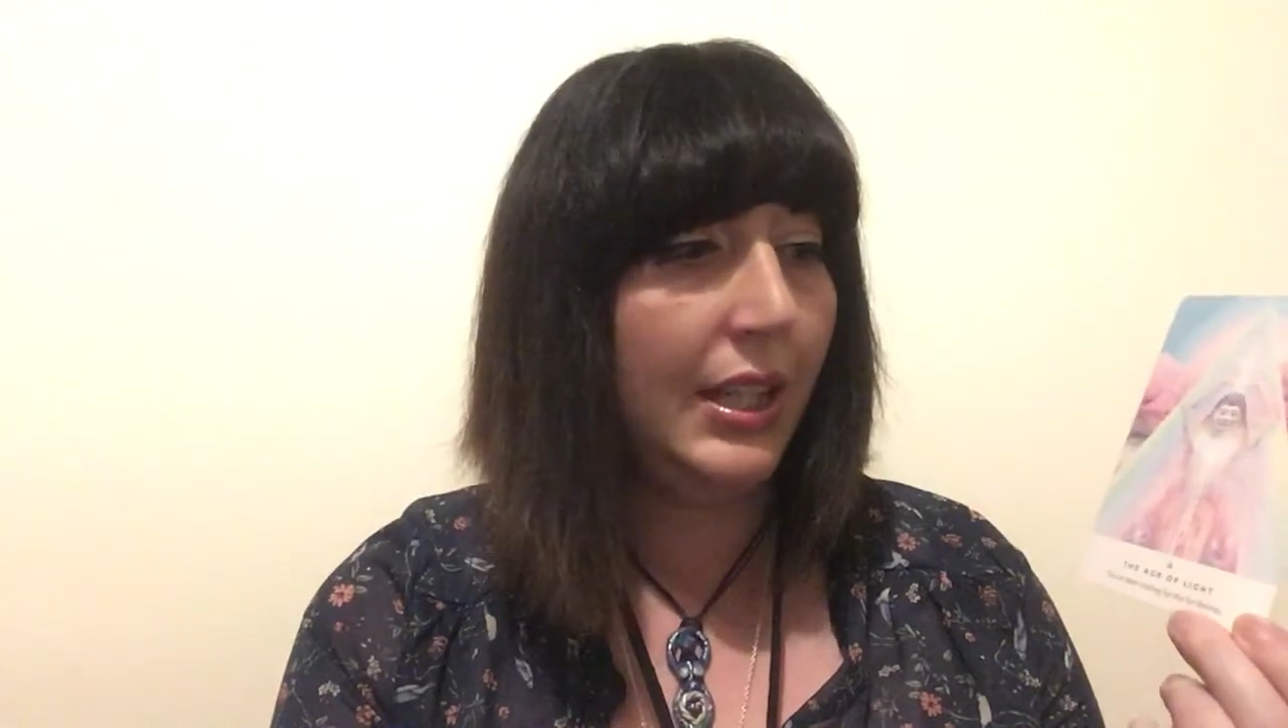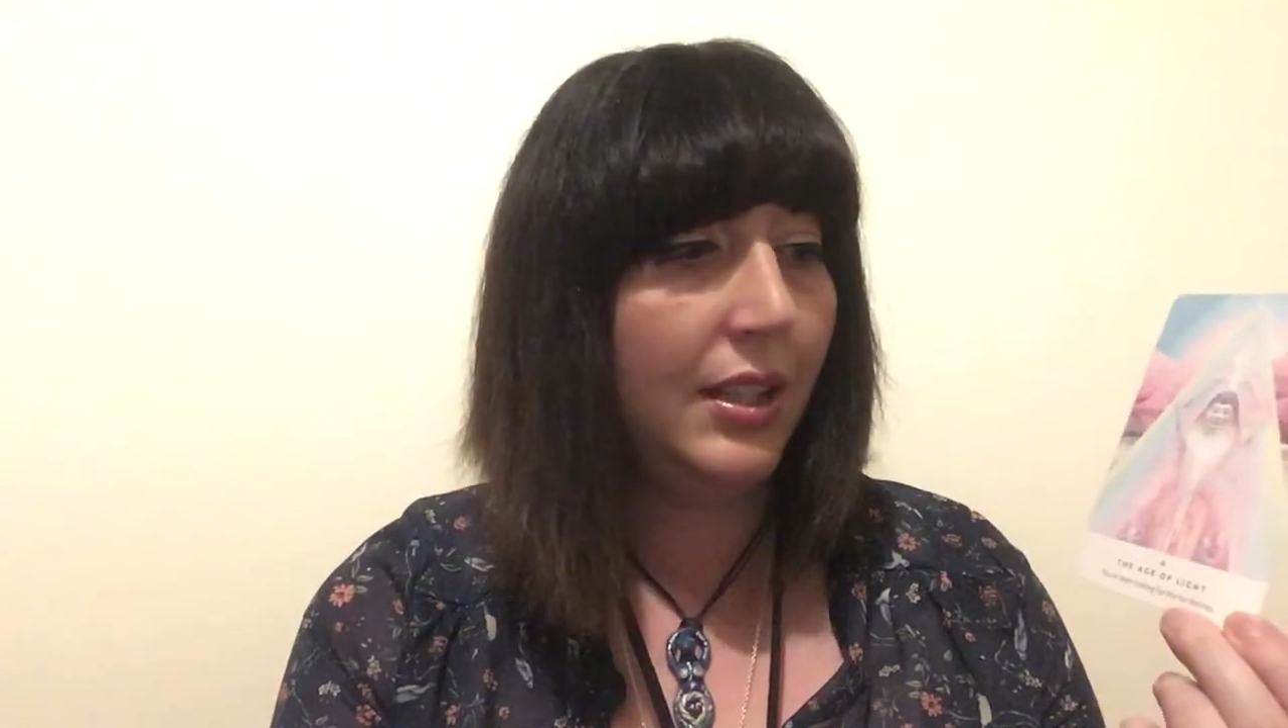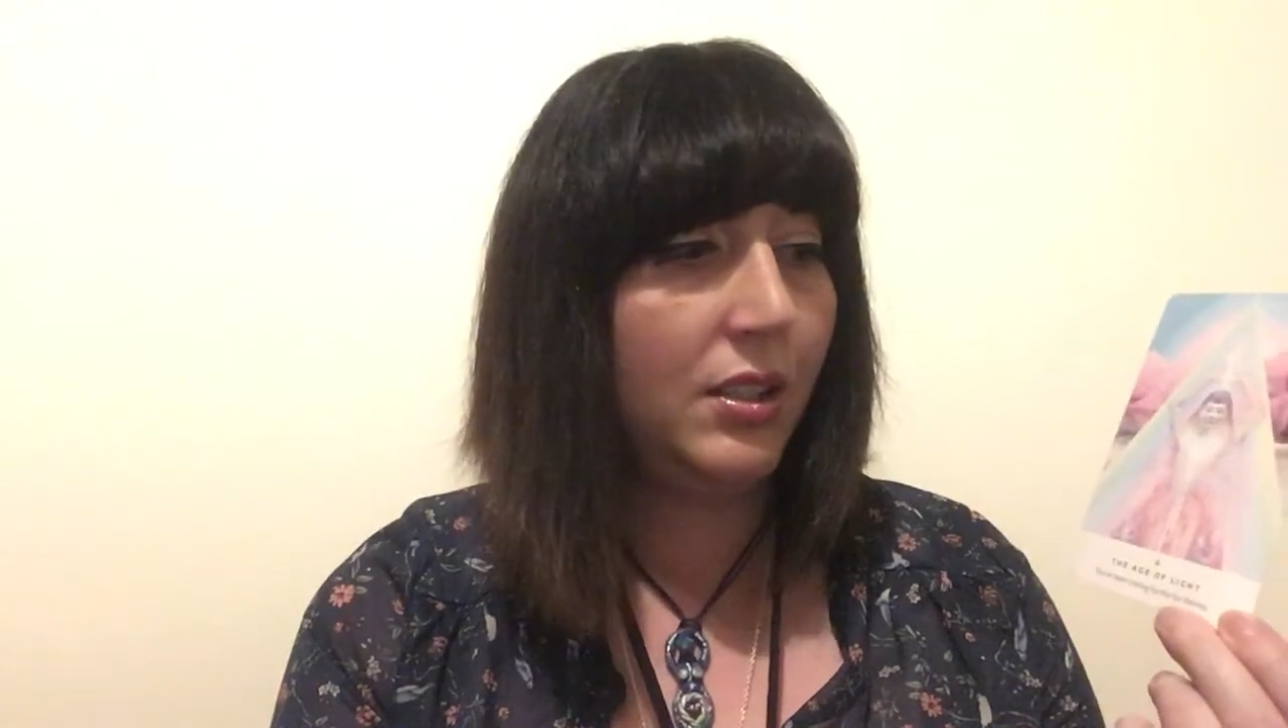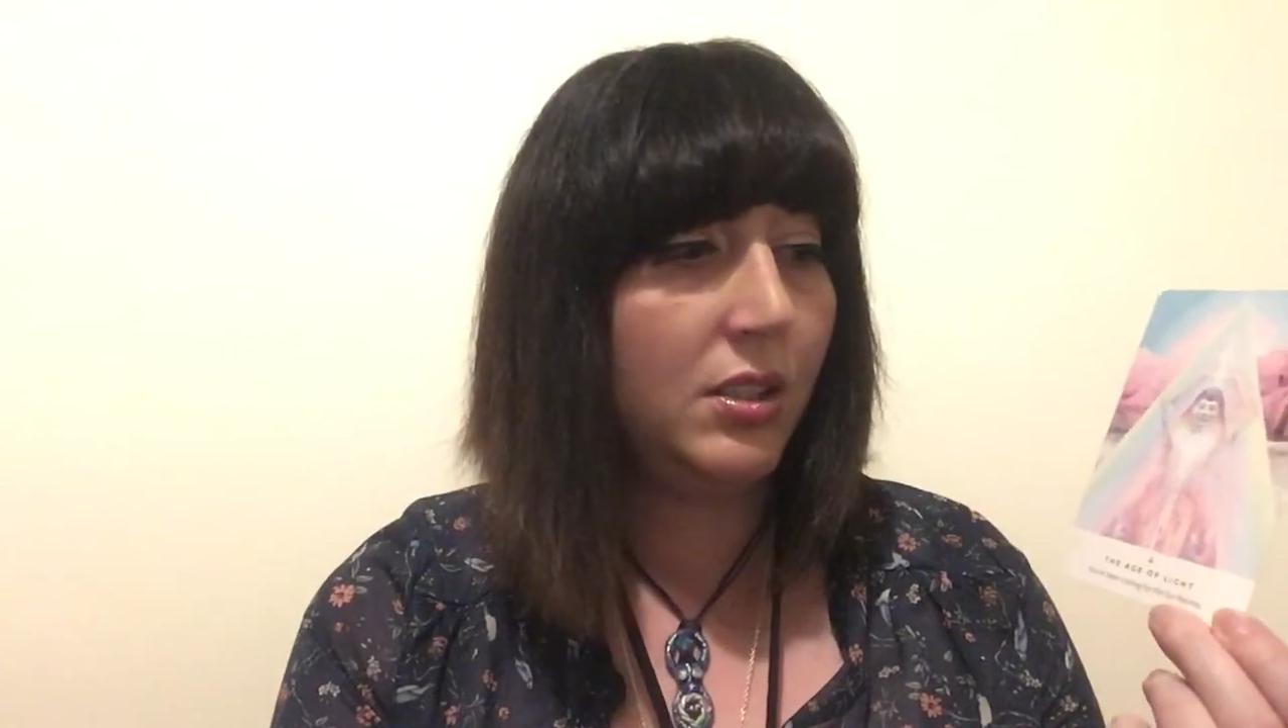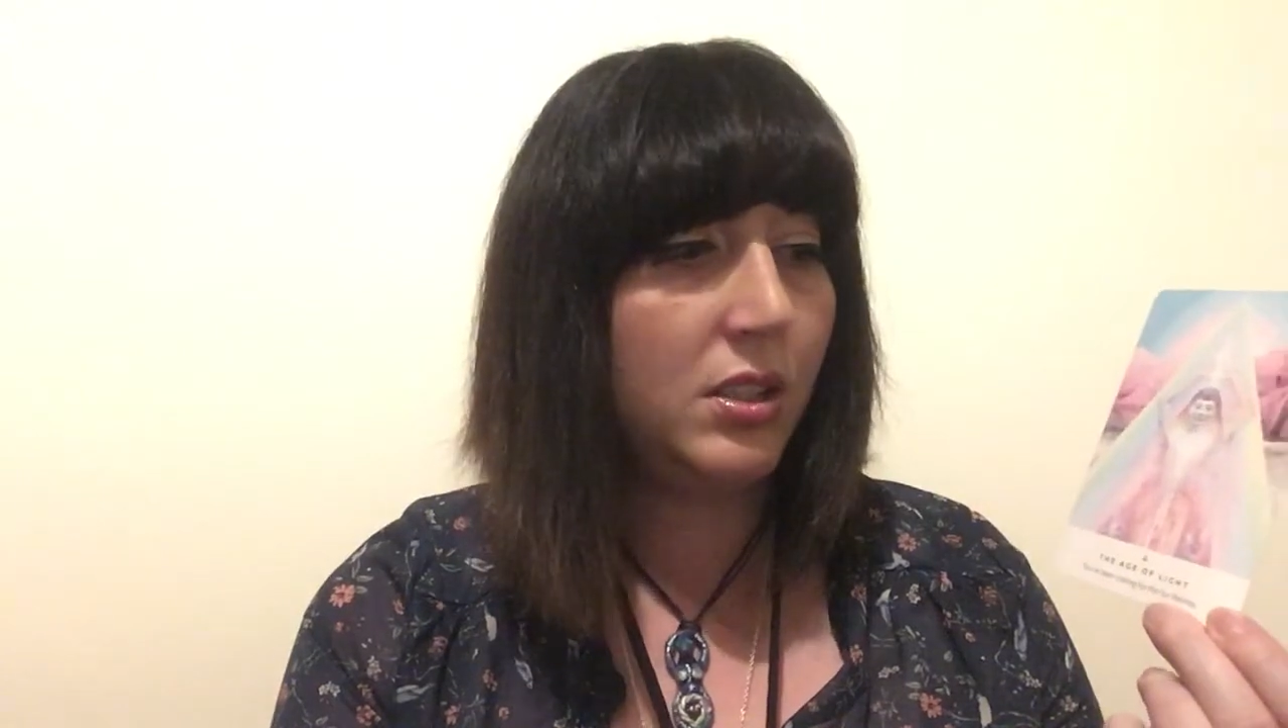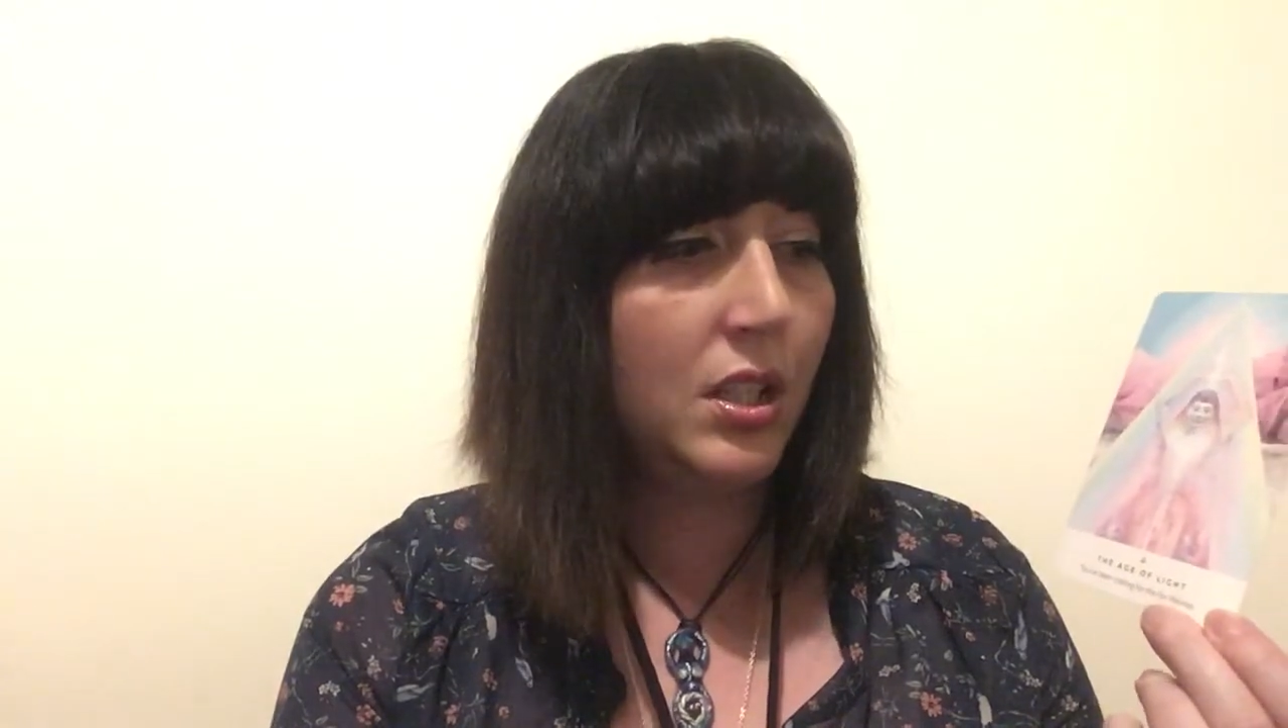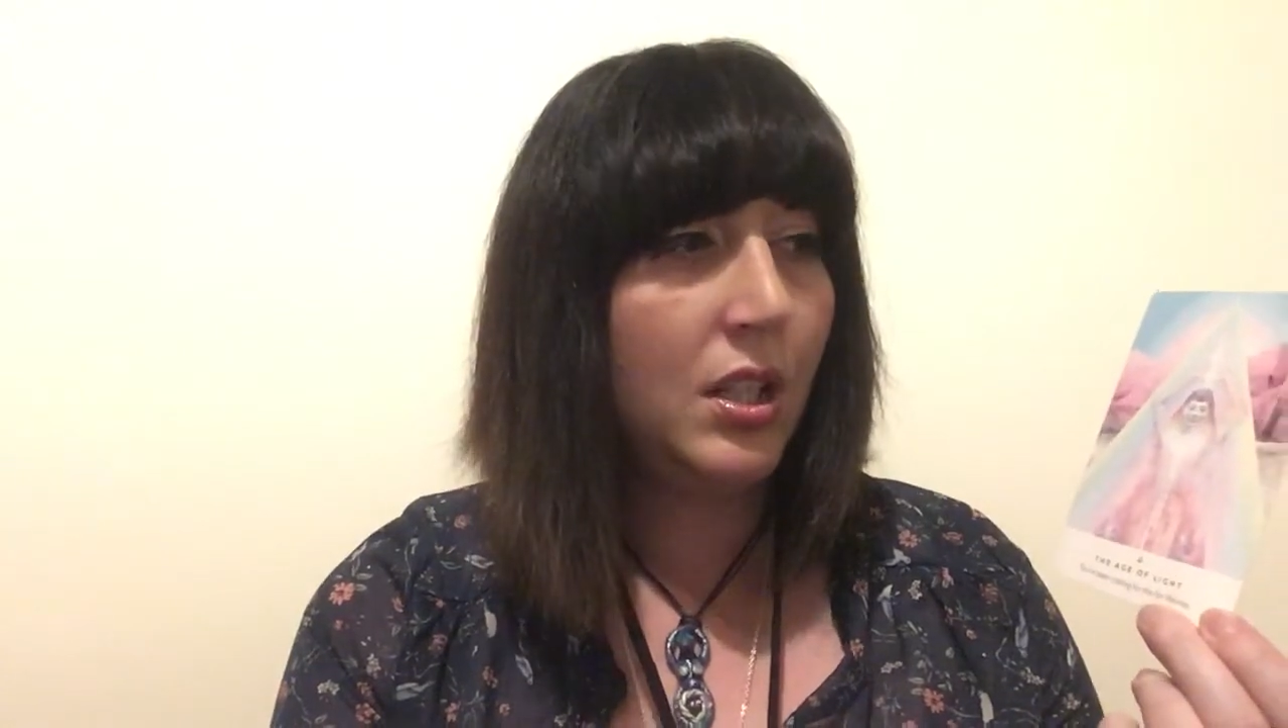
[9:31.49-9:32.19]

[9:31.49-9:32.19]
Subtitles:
And